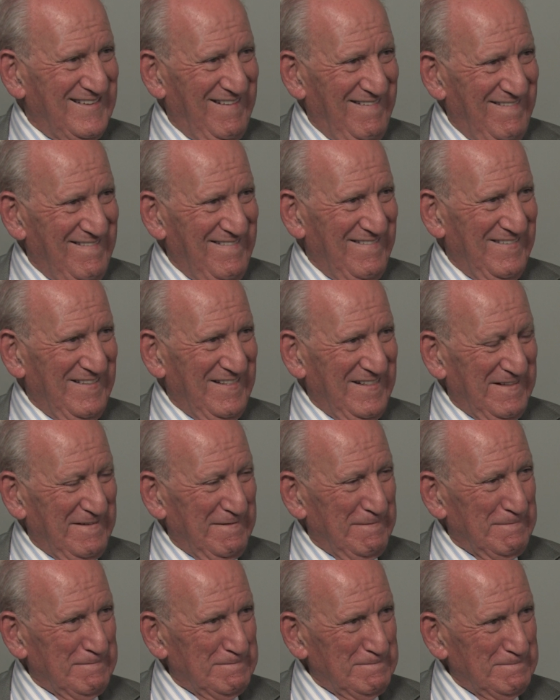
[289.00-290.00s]
Did you ever
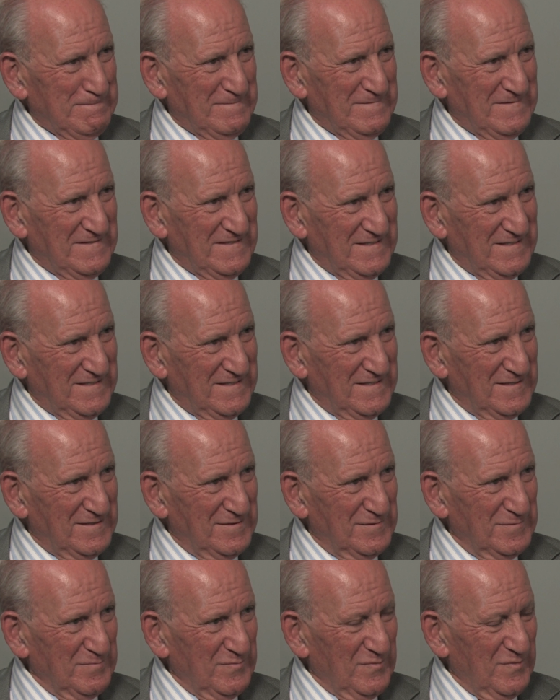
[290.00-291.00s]
see her as
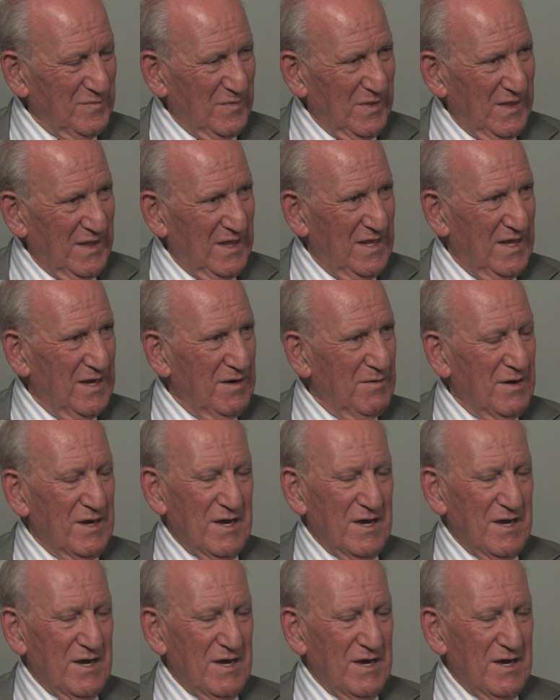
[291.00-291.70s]
your successor?